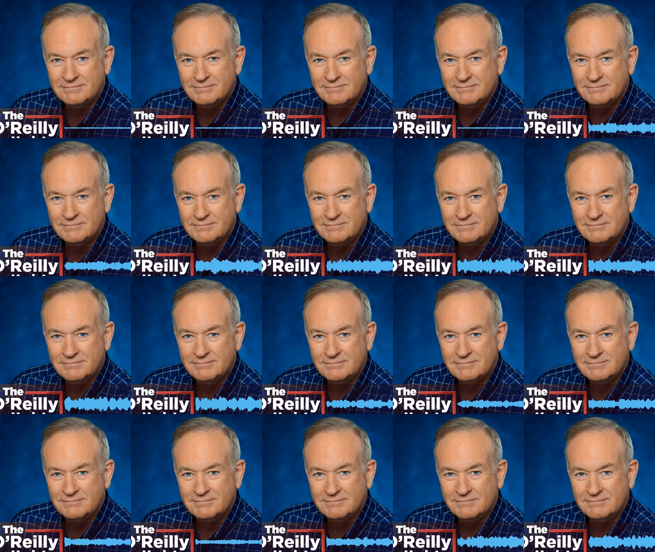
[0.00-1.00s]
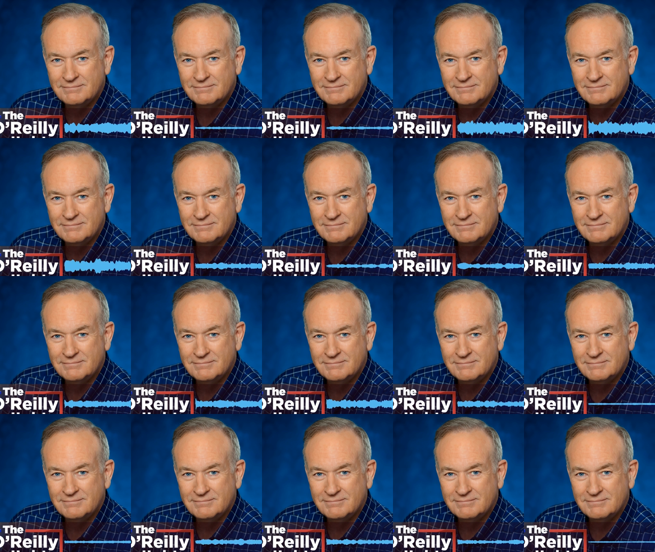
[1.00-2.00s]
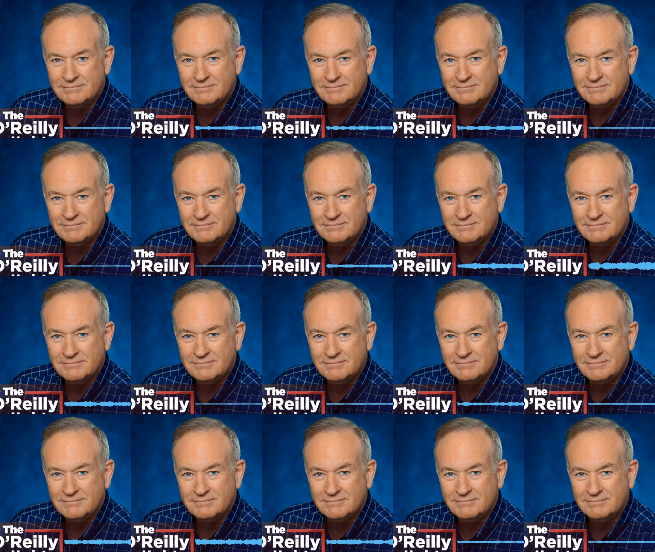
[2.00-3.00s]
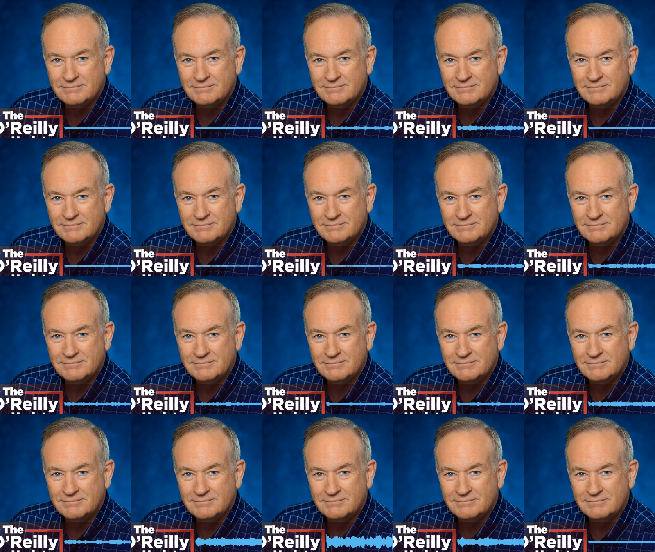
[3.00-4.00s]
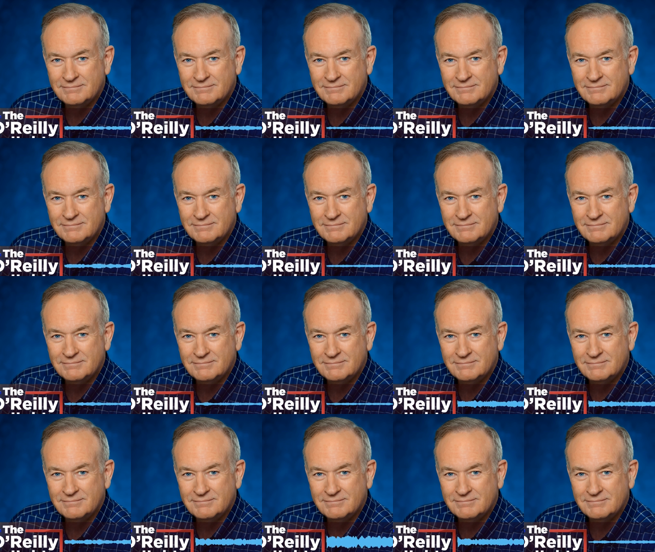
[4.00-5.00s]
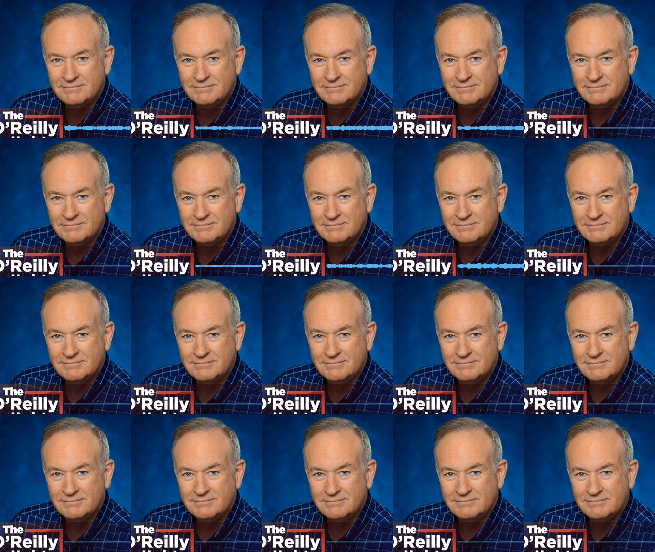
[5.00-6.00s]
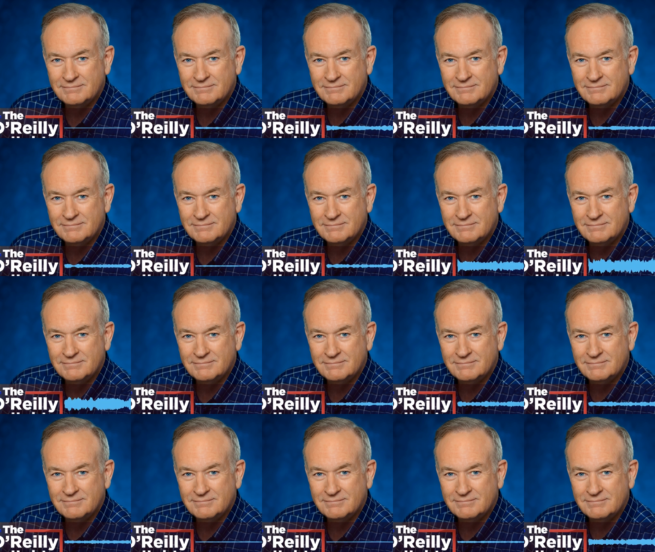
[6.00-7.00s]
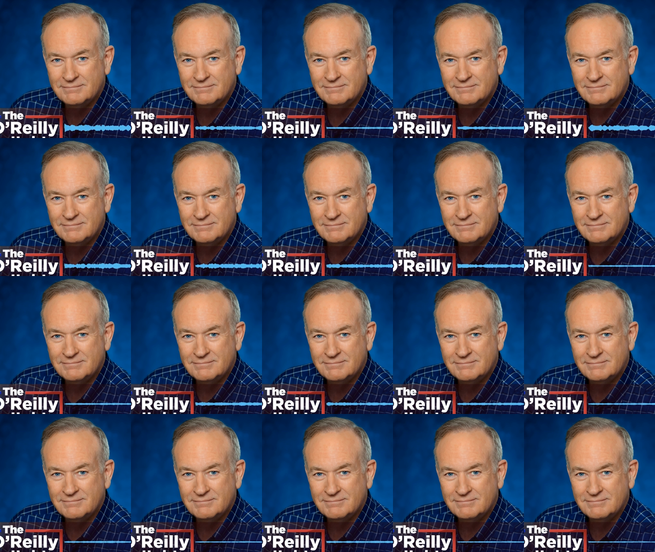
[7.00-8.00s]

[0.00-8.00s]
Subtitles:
This is a still picture; no speech is visible.